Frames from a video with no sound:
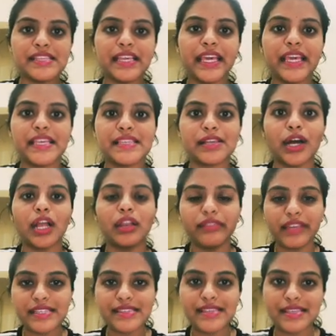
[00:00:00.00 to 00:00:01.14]
is
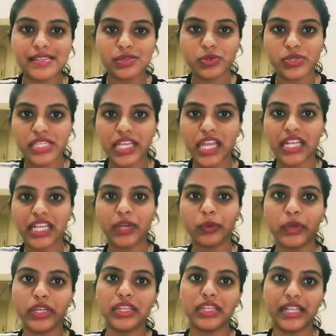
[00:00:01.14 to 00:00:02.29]
always associated
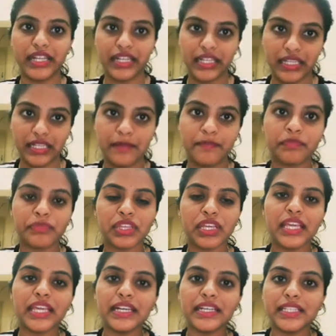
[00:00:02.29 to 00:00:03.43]
with the return.
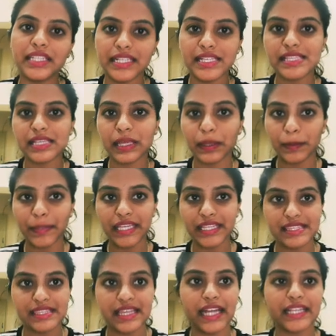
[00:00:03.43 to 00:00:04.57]
Here the risk
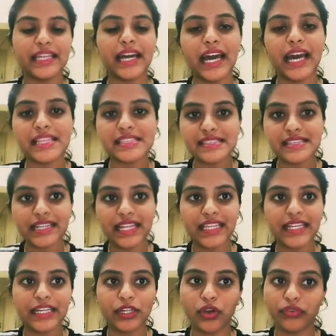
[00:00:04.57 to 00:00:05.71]
means that the
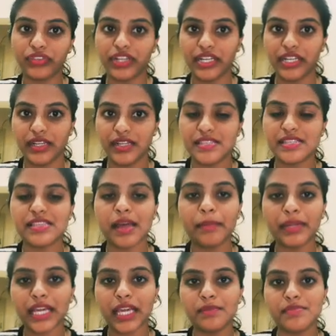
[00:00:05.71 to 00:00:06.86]
uncertainty of the return.
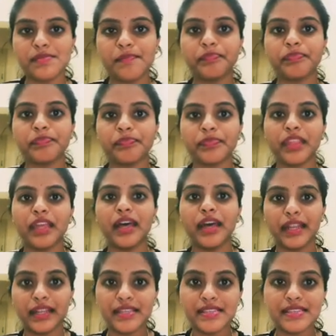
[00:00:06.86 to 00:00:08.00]
Sometimes
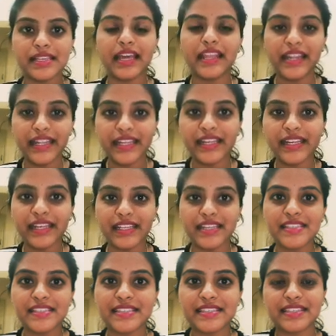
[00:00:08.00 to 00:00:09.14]
return
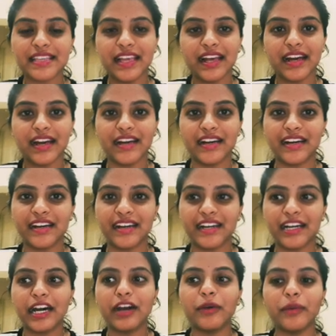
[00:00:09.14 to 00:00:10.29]
is
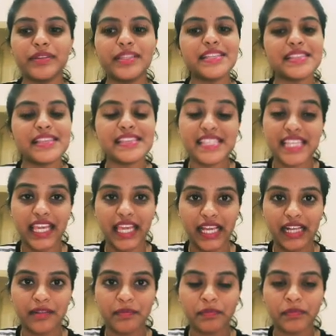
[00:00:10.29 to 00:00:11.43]
there is a saying,
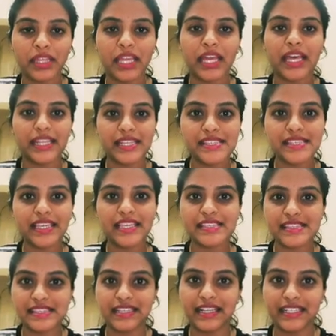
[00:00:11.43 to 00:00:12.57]
risk is
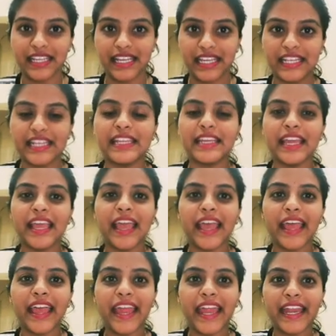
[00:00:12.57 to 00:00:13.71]
certain
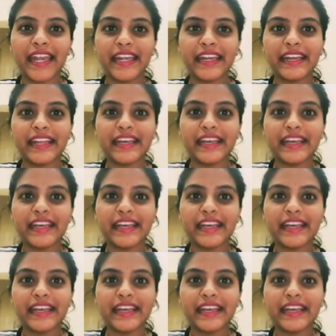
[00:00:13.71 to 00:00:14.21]
and